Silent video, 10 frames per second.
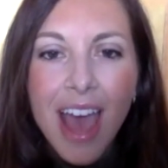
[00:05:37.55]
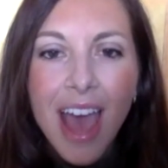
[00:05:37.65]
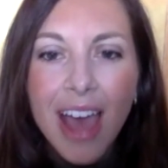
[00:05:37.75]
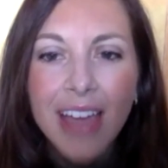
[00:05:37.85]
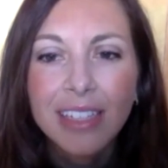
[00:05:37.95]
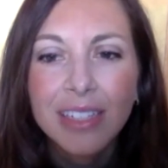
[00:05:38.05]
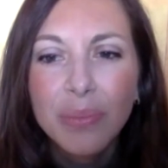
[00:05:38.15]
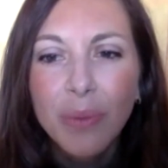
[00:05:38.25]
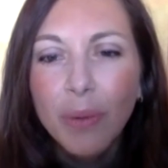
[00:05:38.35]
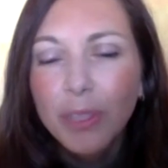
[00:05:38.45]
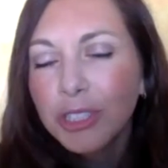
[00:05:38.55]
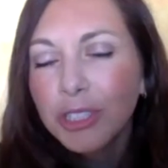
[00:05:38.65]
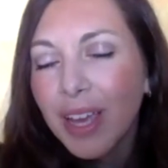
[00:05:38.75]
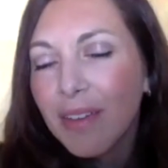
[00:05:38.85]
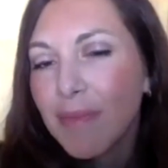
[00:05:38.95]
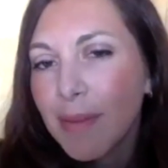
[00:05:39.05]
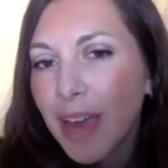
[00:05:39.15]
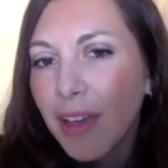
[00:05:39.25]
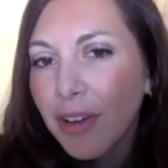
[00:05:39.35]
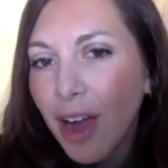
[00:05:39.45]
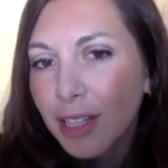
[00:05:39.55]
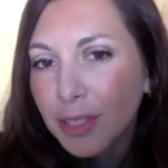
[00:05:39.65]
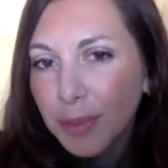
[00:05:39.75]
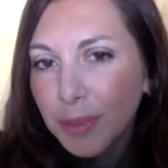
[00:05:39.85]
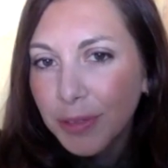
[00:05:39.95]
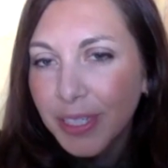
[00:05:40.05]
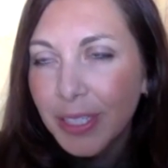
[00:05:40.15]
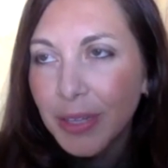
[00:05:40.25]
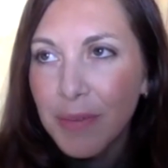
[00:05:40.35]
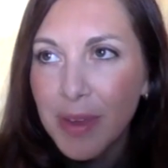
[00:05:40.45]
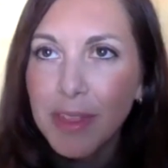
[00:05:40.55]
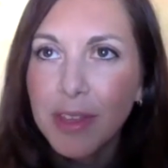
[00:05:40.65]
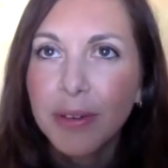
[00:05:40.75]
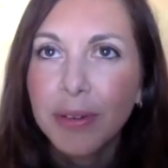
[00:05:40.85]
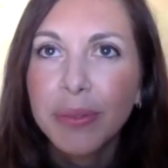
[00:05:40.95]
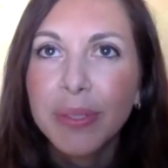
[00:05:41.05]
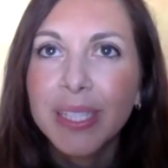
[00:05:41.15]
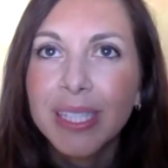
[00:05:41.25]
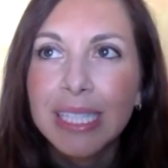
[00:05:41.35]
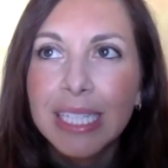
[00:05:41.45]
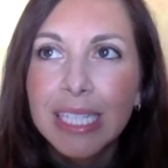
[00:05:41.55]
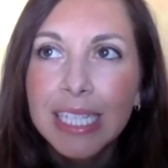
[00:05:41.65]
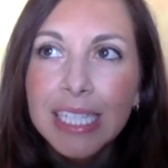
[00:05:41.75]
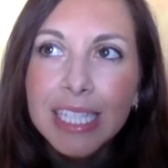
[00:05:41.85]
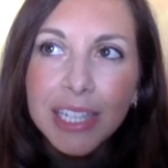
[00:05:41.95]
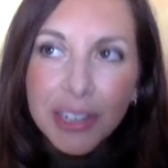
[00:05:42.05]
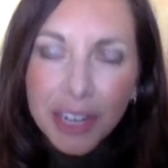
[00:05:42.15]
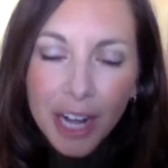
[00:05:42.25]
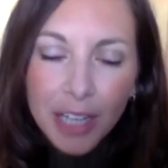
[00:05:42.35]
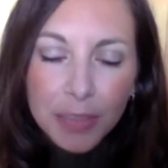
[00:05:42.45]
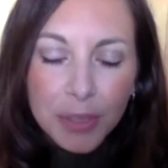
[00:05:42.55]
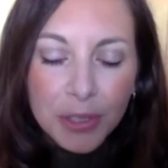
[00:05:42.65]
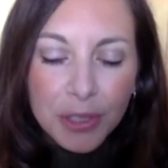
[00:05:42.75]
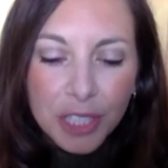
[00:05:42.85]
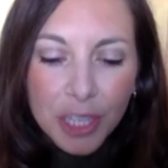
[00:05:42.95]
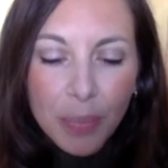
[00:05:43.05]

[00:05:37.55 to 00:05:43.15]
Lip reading: And what would you give maybe other entrepreneurs or maybe those considering entrepreneurship?